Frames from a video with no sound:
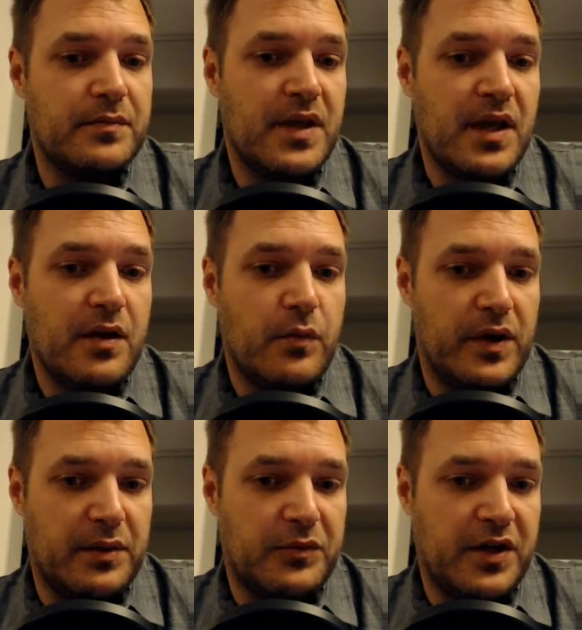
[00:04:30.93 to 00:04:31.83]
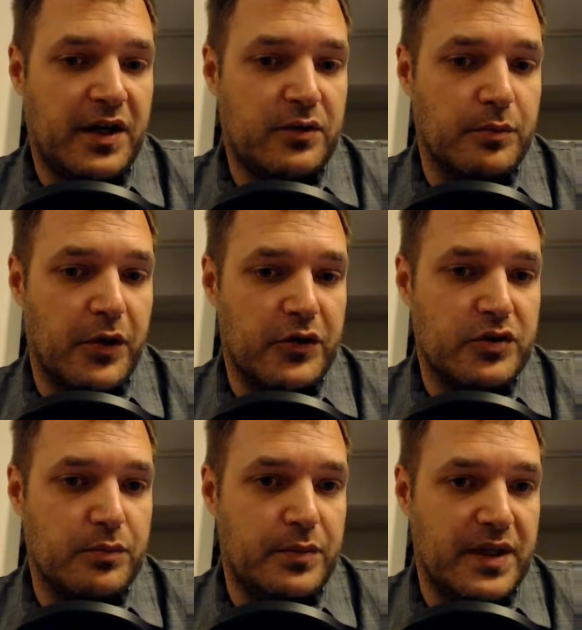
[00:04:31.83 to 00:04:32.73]
When I try to post to
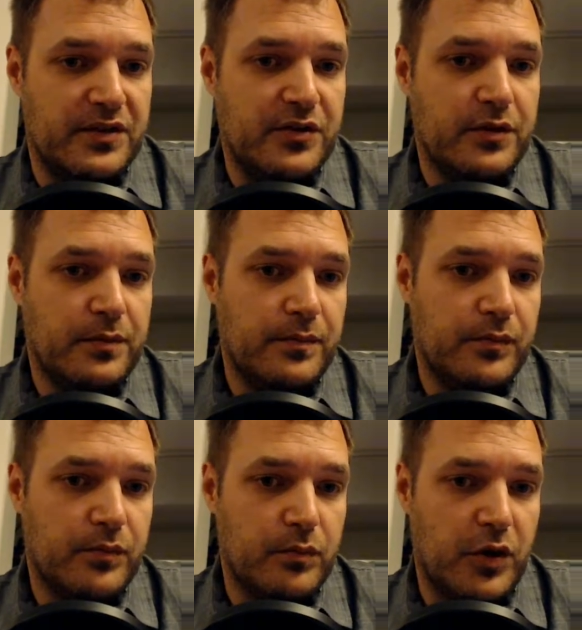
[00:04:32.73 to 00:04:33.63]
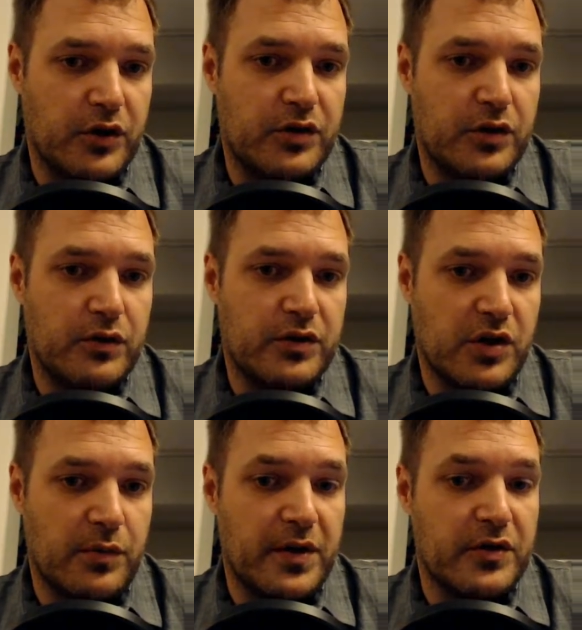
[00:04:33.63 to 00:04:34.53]
B2, blog 2 is owned
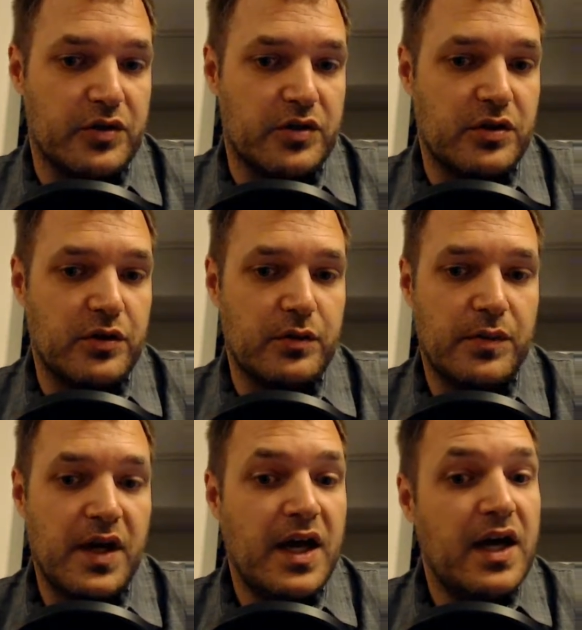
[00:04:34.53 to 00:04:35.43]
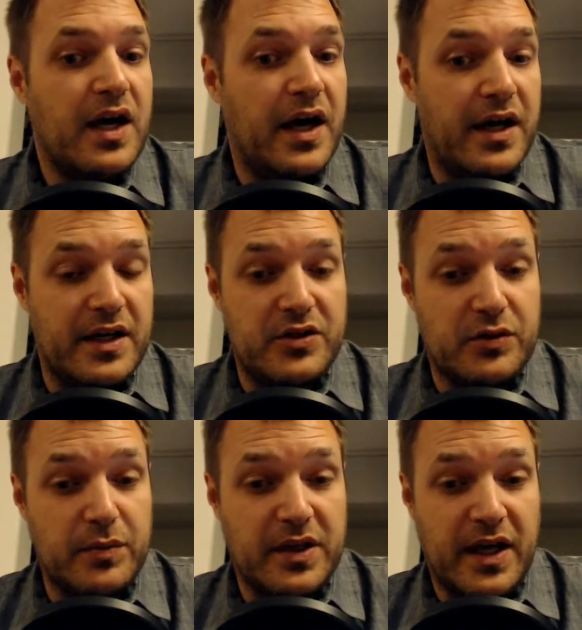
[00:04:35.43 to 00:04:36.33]
by user 2, I should
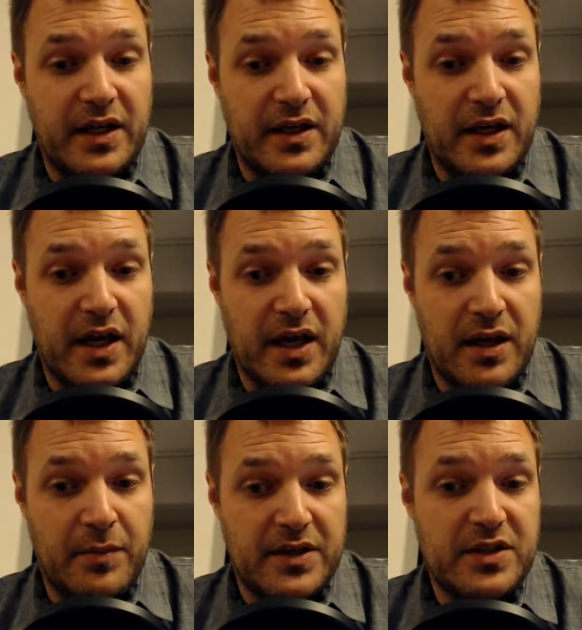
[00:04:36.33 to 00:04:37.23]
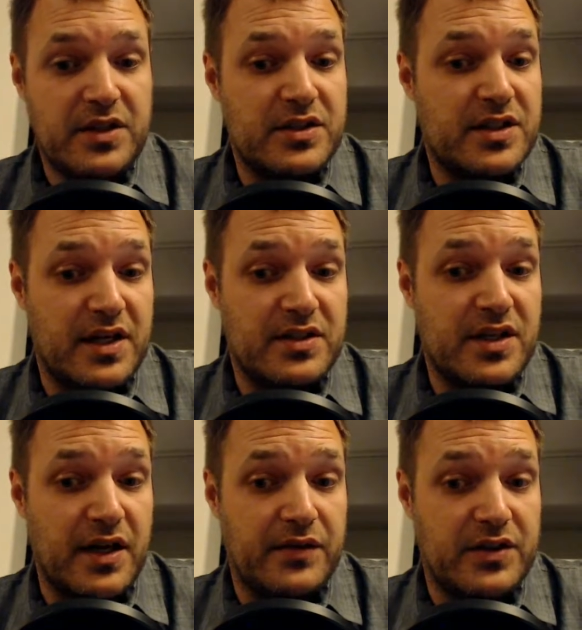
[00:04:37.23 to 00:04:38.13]
be getting a message that says
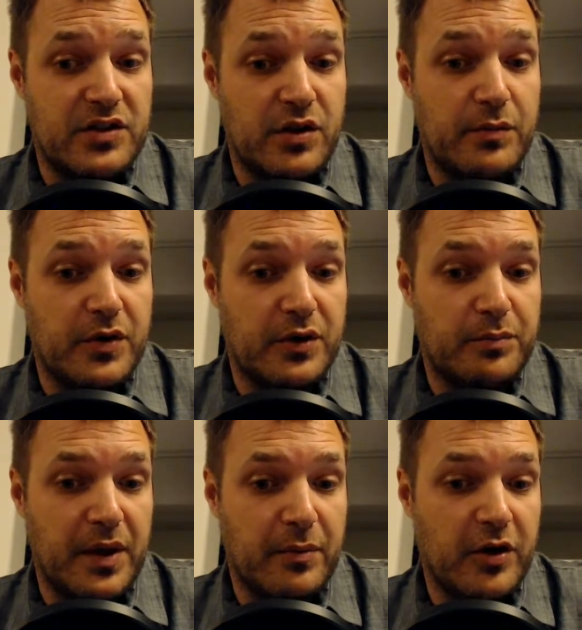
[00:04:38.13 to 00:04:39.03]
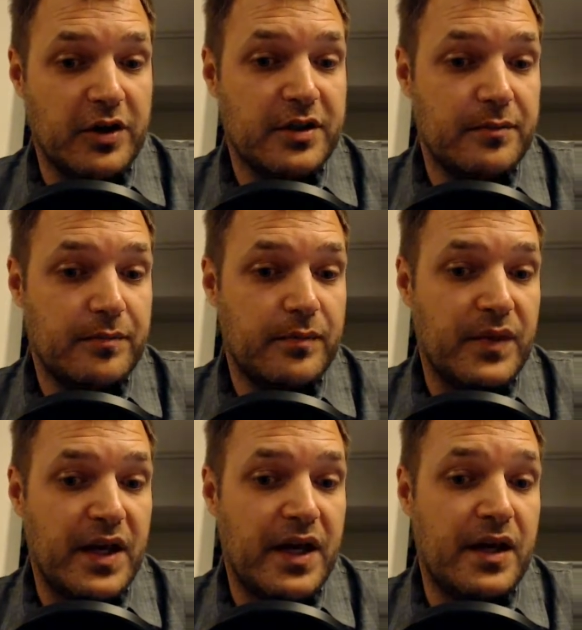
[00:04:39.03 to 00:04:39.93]
that this is not my blog.
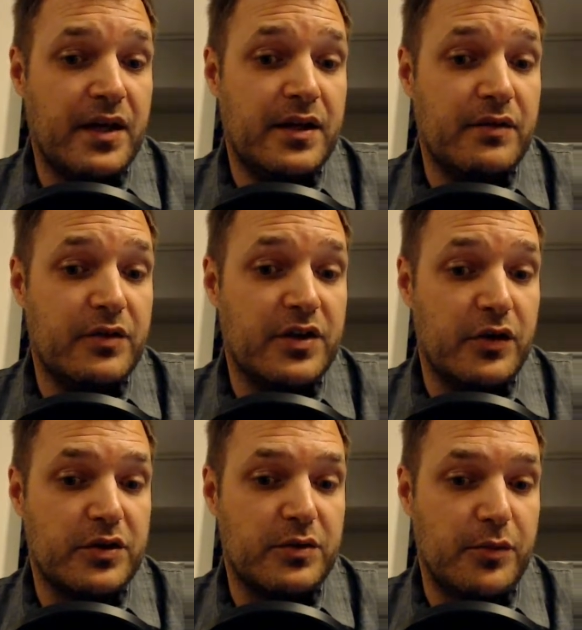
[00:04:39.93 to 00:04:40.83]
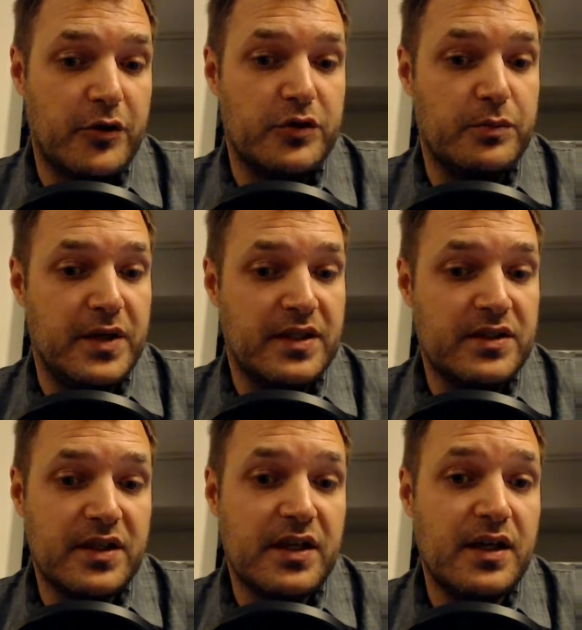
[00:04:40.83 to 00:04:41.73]
And if we try to post to
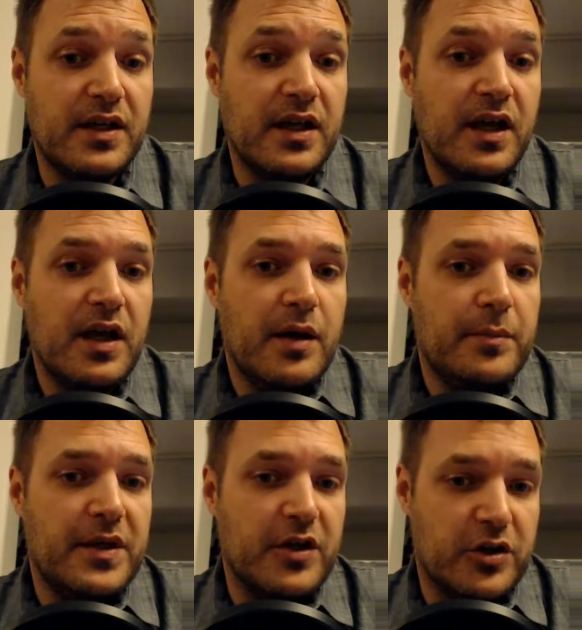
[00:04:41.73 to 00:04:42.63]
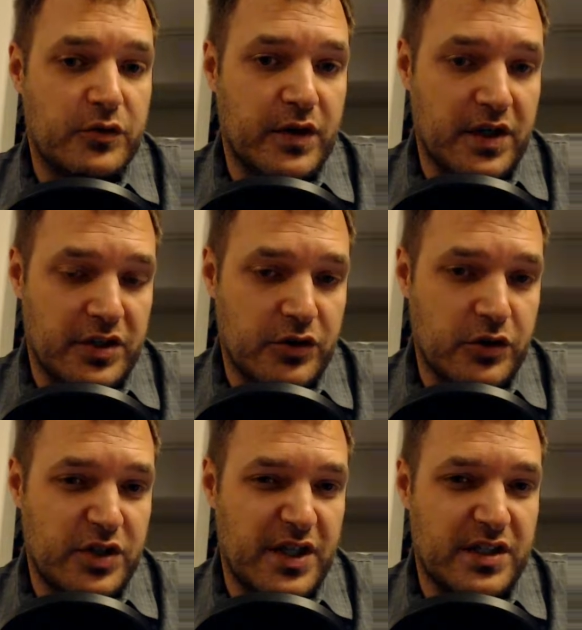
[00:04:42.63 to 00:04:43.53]
B3, because we are
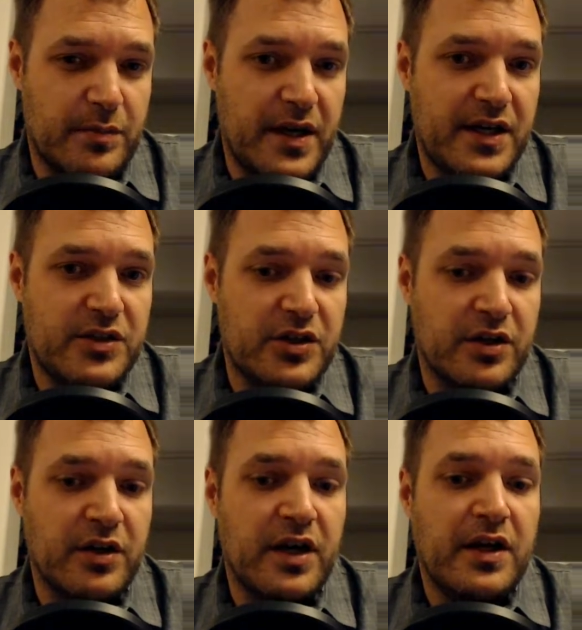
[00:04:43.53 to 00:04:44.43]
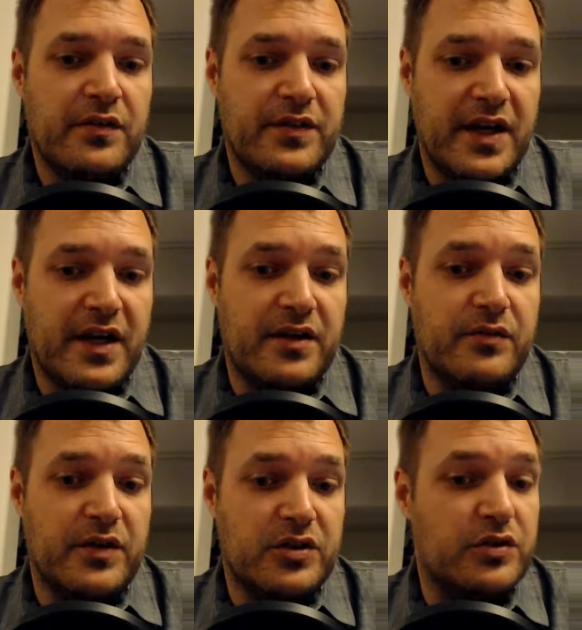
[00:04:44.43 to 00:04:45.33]
associated as a manager, then we
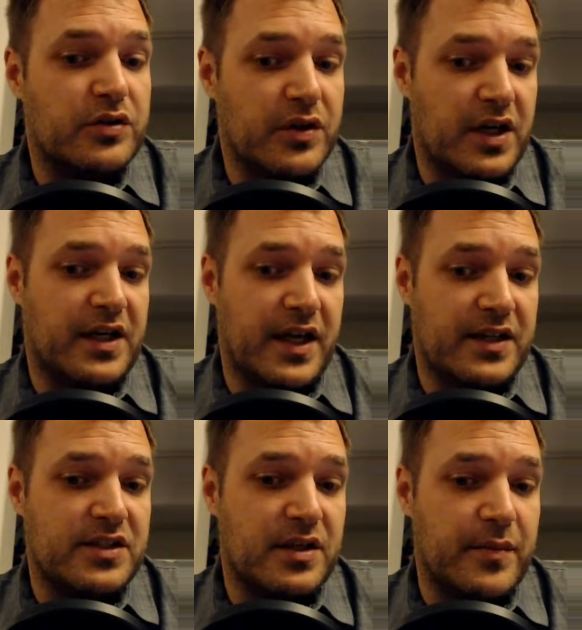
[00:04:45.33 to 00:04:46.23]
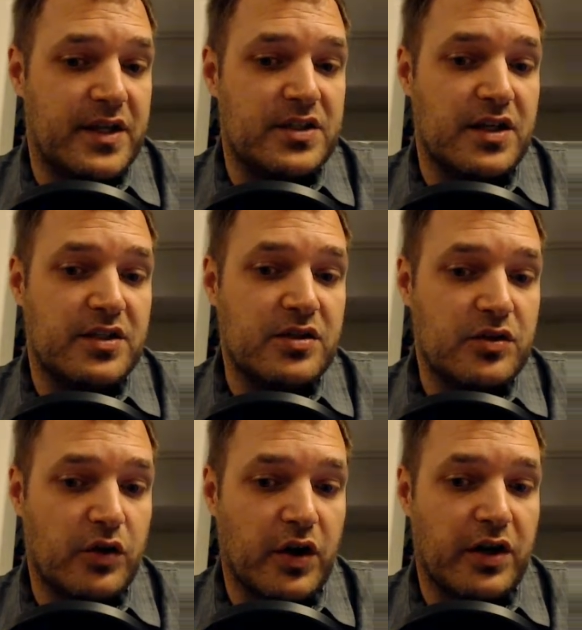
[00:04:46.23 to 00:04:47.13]
should again see the message,
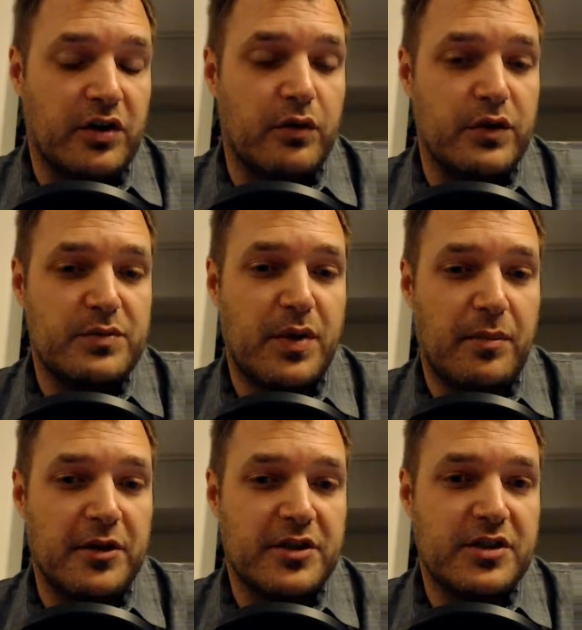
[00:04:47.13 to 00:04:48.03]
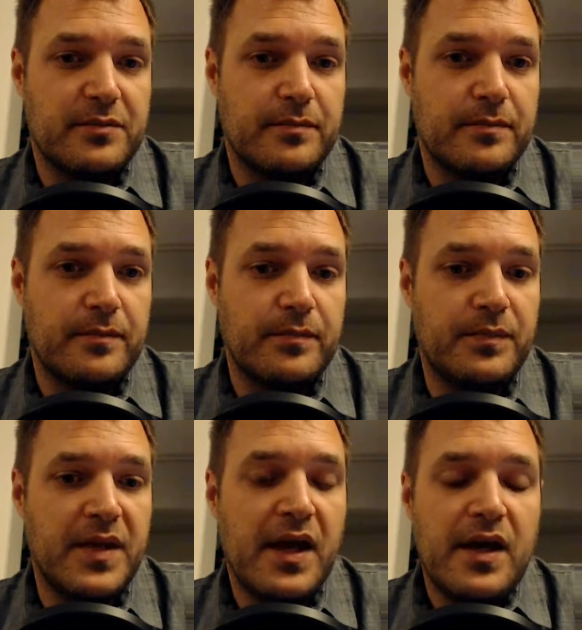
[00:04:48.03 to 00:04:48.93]
your article was published.
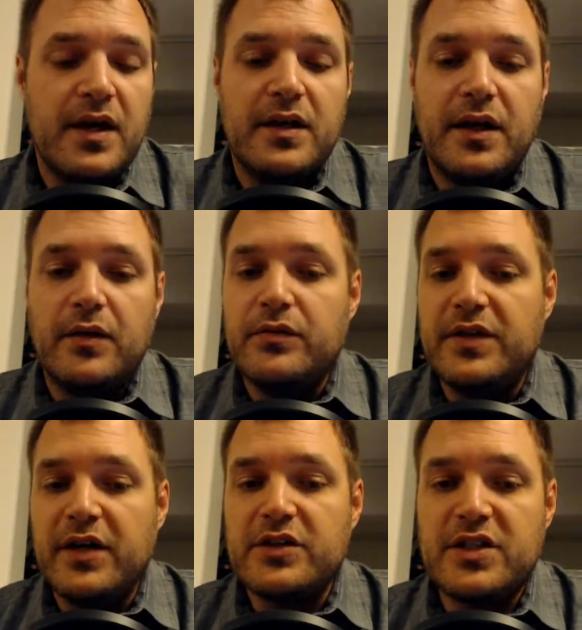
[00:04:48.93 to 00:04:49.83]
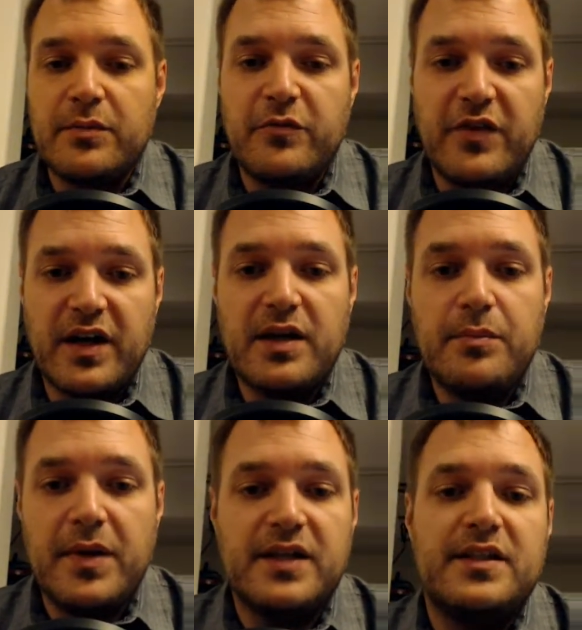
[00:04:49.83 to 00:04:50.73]
Now, there are some very
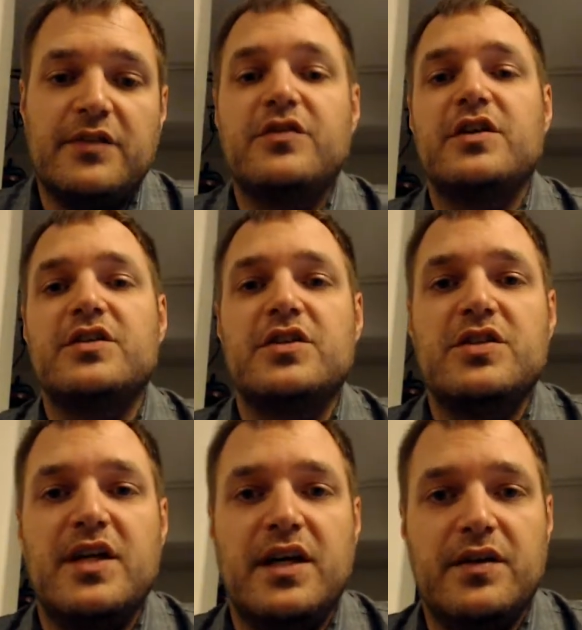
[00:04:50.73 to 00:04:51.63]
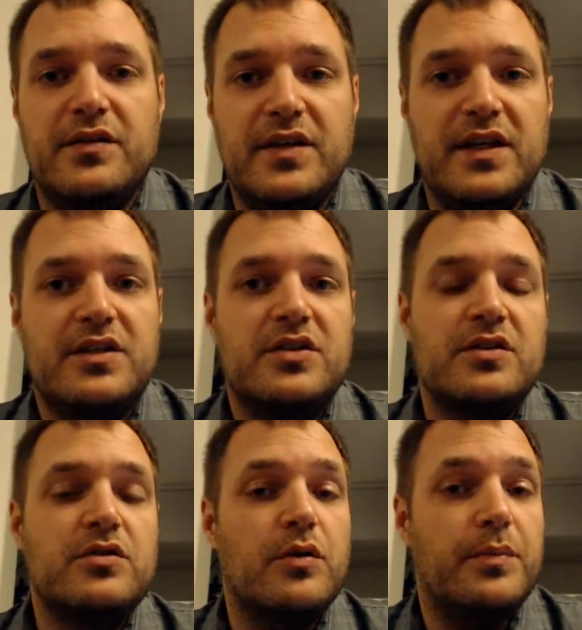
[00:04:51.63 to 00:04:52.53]
big differences in this
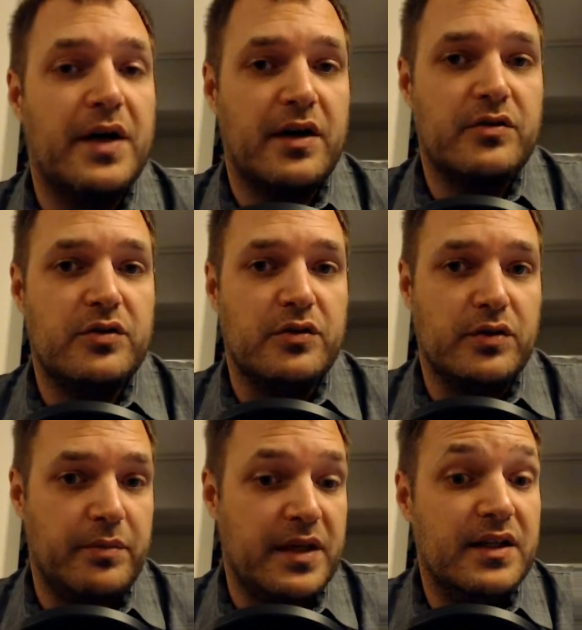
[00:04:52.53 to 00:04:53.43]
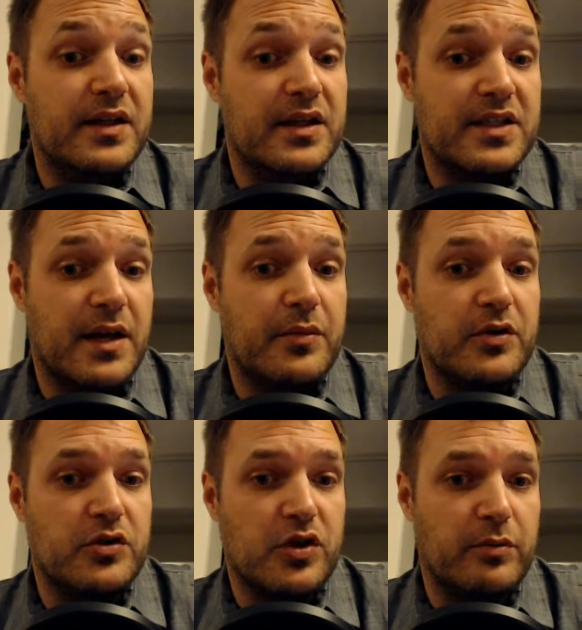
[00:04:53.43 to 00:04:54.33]
compared to the BDD example you
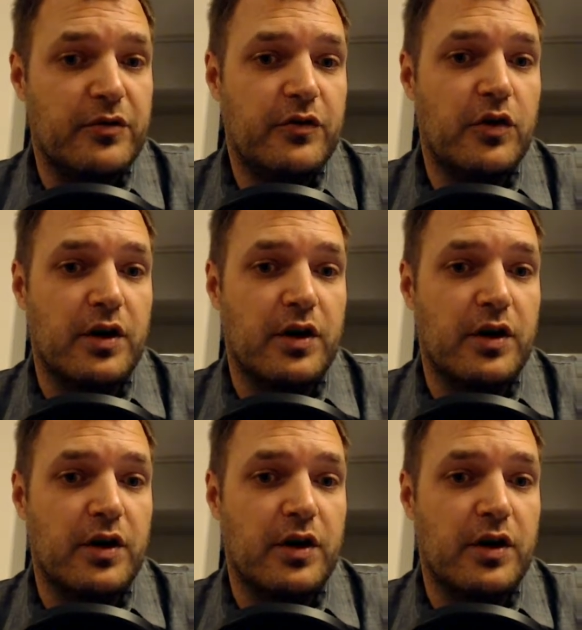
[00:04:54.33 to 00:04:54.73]
saw before.